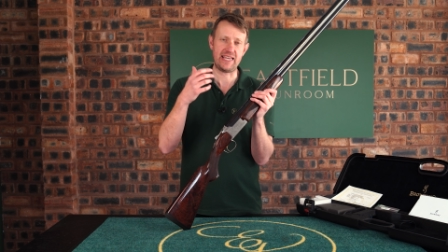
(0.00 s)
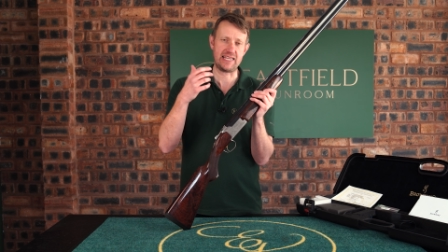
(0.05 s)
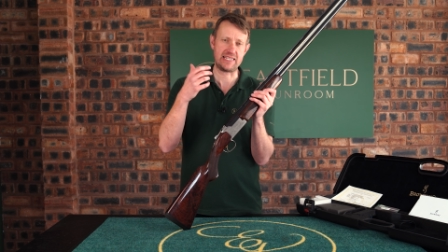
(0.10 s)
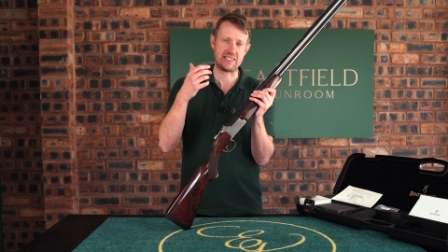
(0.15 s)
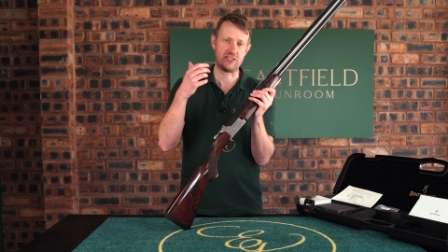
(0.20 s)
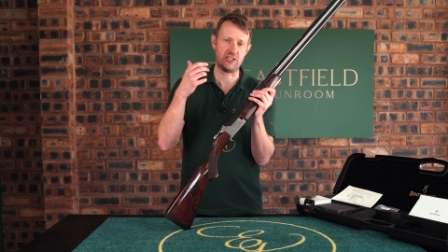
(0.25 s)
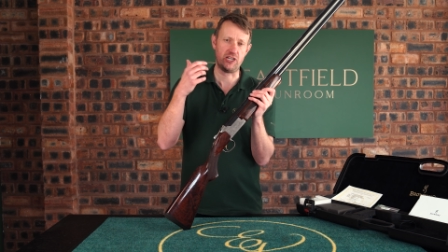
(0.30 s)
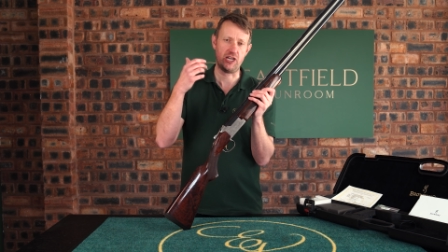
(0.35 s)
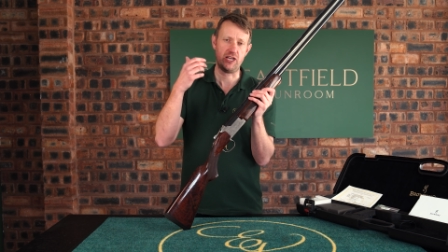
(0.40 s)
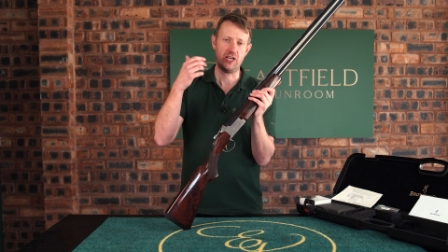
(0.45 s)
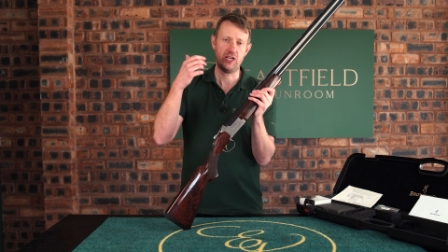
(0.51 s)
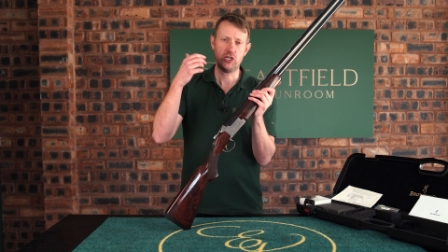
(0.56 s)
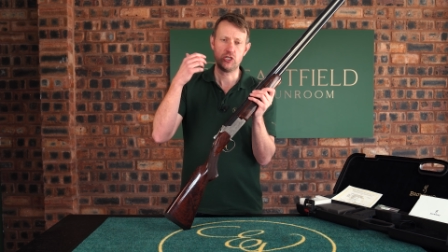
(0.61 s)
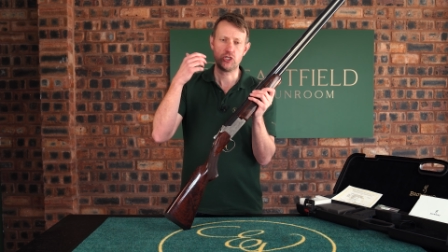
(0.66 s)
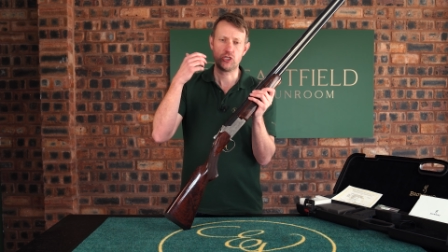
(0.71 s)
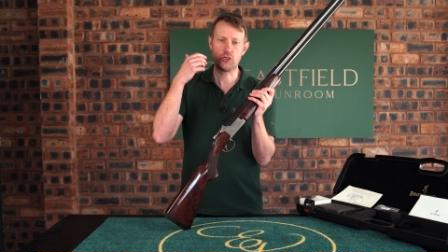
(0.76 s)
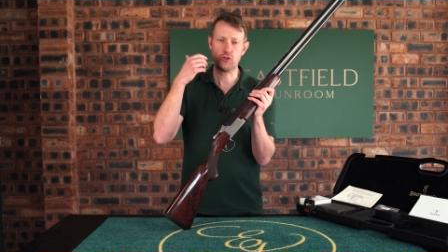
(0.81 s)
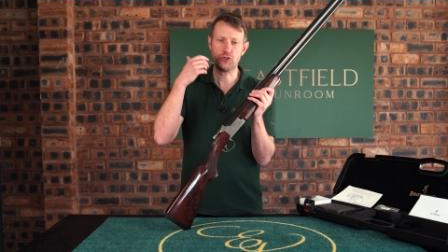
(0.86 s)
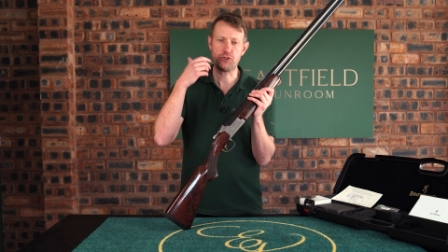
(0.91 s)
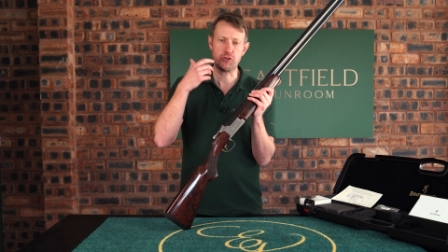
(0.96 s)
is that
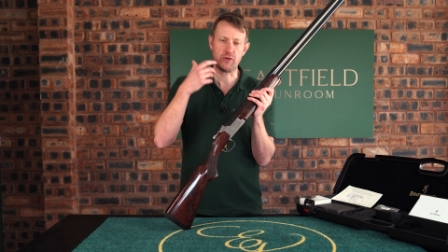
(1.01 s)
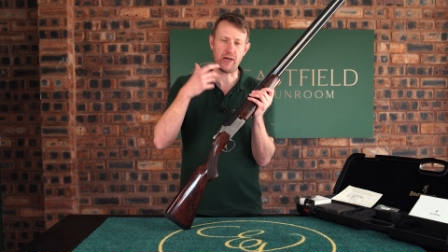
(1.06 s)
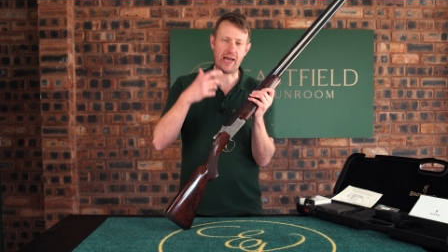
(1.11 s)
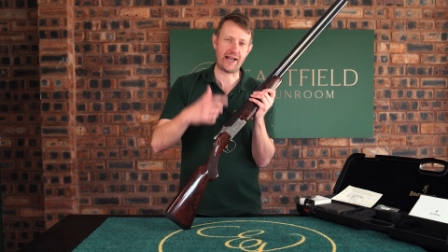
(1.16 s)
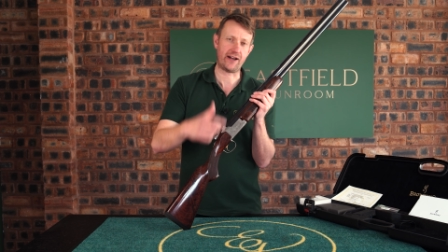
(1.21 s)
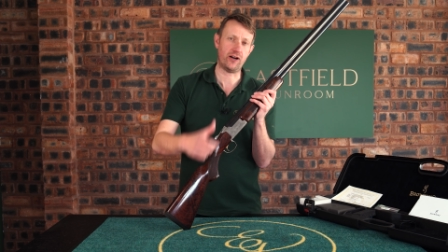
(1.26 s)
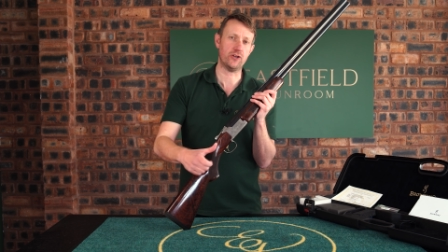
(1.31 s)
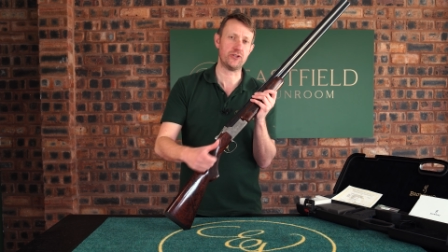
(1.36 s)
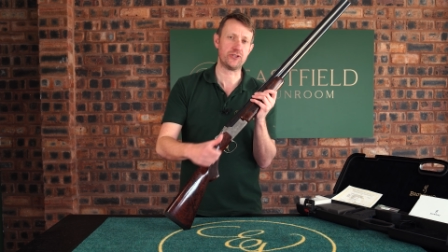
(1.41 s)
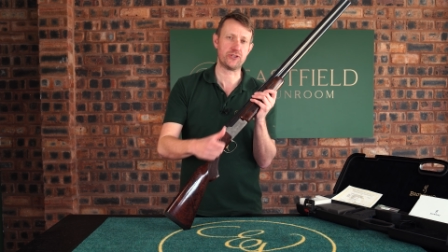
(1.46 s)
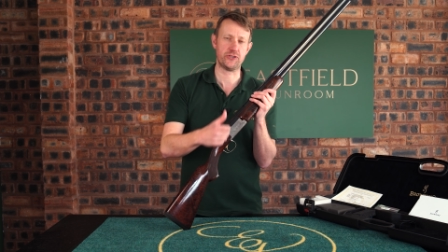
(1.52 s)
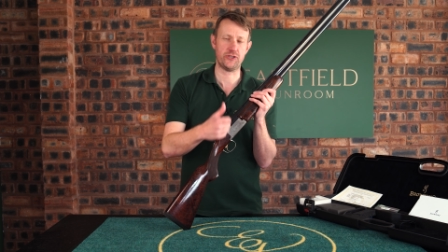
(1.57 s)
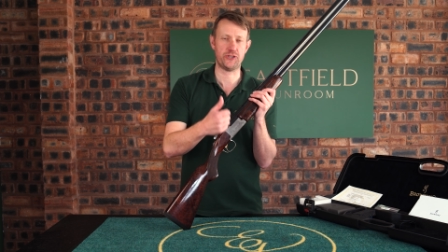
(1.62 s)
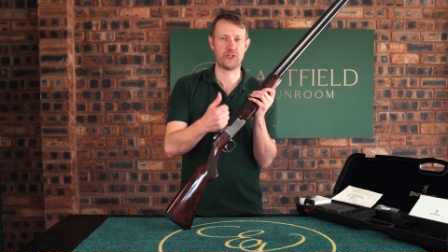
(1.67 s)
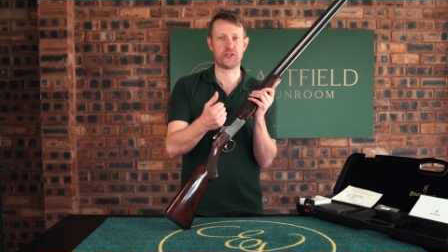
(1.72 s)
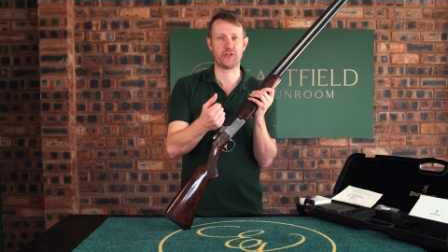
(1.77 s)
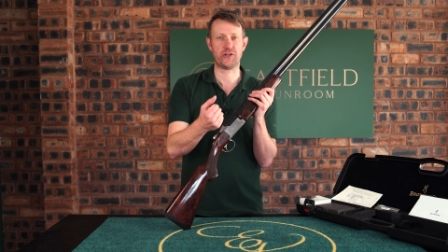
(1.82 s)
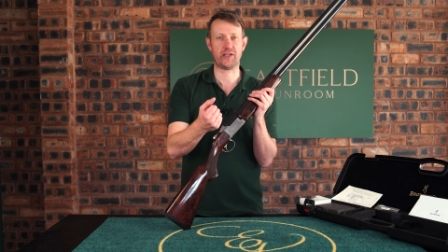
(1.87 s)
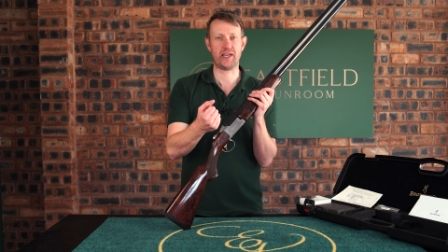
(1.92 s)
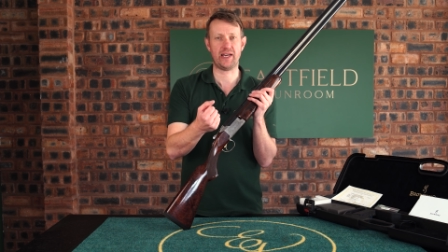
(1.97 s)
should you hang on to the
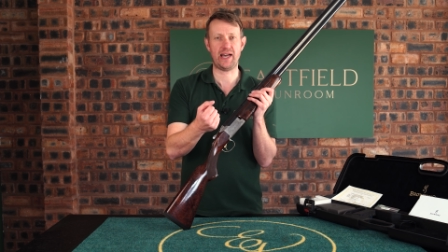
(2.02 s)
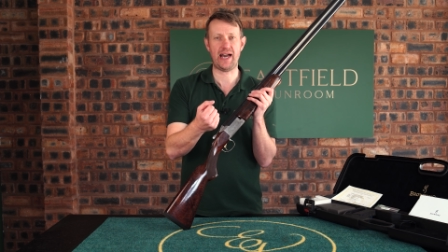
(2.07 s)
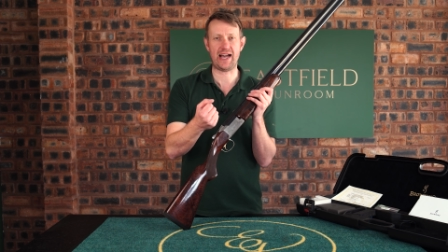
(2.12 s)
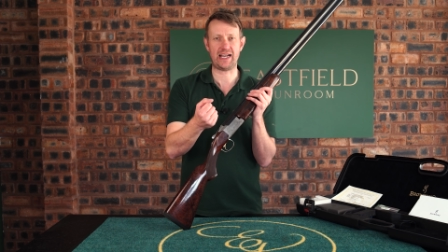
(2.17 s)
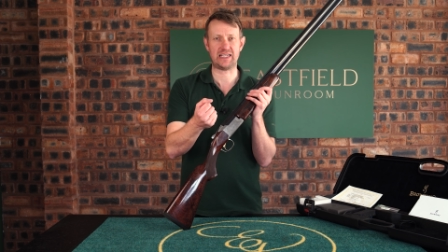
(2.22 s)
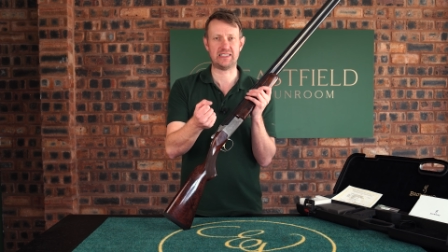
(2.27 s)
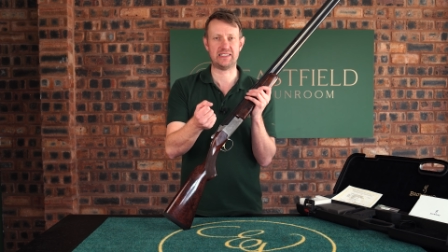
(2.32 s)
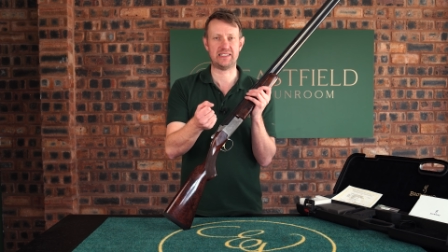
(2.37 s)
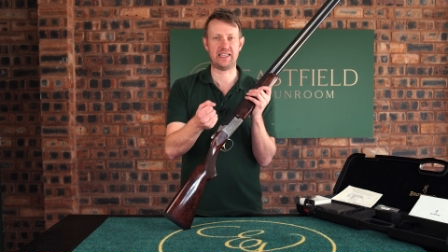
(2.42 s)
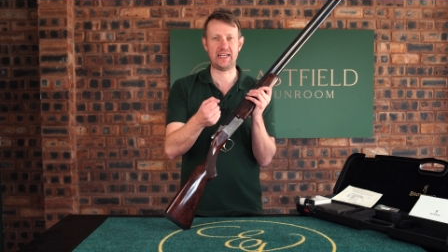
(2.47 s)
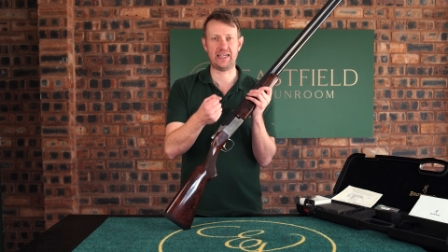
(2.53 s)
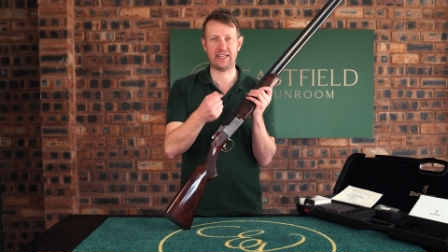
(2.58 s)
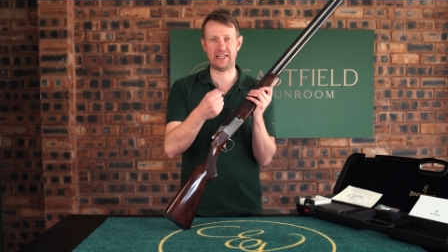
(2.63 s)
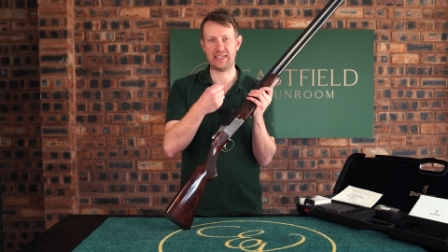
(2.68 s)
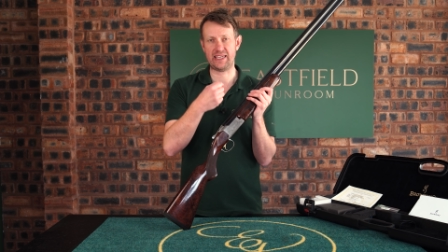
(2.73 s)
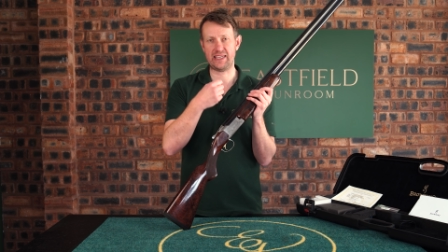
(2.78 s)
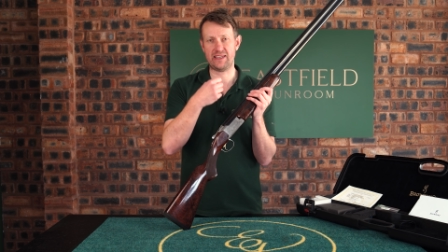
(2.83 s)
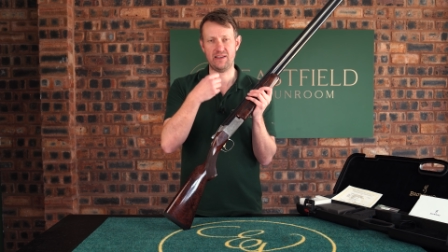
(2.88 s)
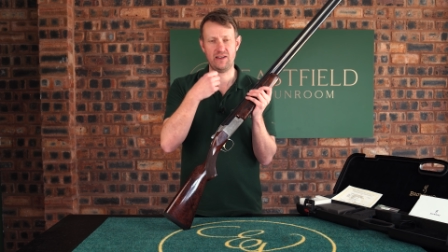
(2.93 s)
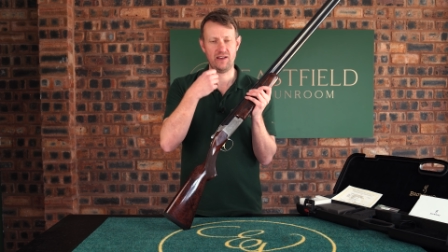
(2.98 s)
trigger
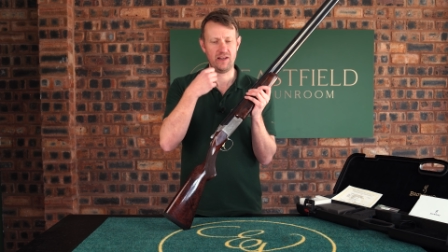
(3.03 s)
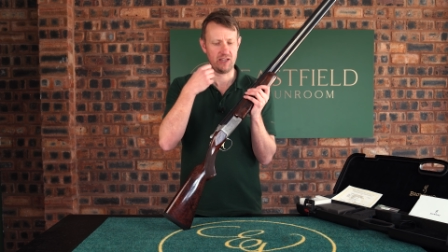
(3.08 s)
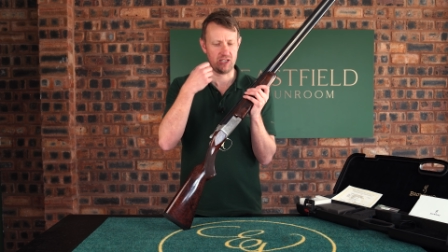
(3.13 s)
accidentally,